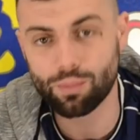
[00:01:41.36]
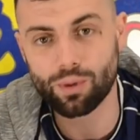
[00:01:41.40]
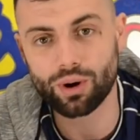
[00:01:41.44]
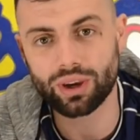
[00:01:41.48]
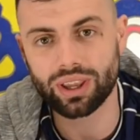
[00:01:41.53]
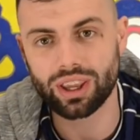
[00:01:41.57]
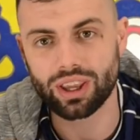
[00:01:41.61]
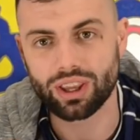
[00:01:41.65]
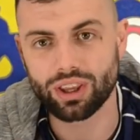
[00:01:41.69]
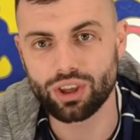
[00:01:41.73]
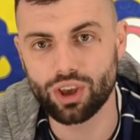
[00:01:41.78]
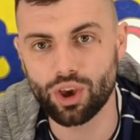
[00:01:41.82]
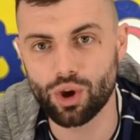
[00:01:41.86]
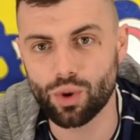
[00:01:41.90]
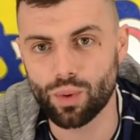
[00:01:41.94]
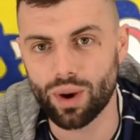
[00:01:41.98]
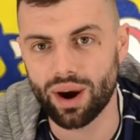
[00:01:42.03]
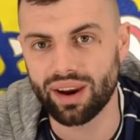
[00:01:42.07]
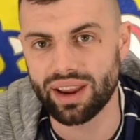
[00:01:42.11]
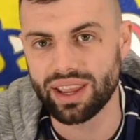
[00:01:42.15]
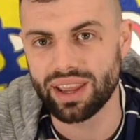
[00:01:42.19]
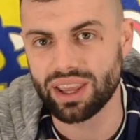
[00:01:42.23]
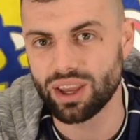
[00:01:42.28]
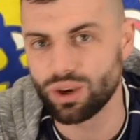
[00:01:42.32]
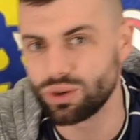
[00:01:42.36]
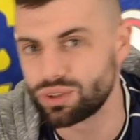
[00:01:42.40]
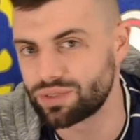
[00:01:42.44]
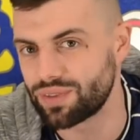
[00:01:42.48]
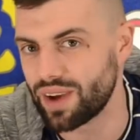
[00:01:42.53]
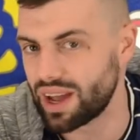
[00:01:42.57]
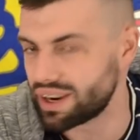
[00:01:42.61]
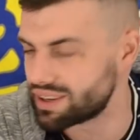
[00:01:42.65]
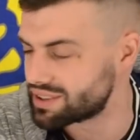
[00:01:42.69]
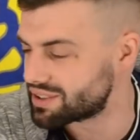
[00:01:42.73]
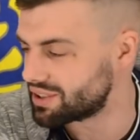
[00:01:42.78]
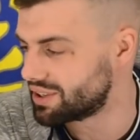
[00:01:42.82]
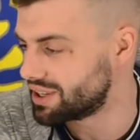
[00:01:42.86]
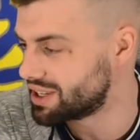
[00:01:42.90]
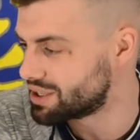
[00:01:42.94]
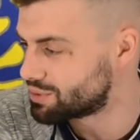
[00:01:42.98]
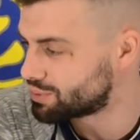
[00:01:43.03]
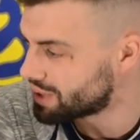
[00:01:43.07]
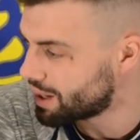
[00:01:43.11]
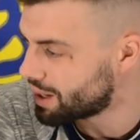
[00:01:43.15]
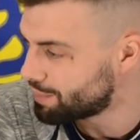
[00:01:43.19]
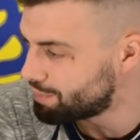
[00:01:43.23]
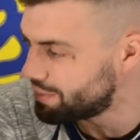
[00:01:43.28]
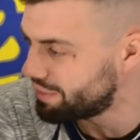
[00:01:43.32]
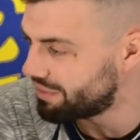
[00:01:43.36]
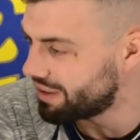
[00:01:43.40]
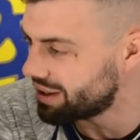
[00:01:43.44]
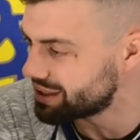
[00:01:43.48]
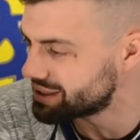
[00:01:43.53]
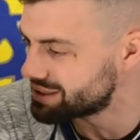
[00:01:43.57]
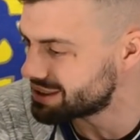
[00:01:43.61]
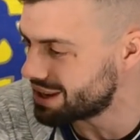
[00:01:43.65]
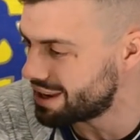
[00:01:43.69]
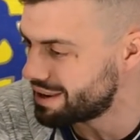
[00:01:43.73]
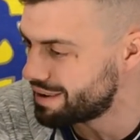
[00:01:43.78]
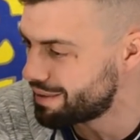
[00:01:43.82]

monkey, you are a huge fan of science. Would that be fair to say?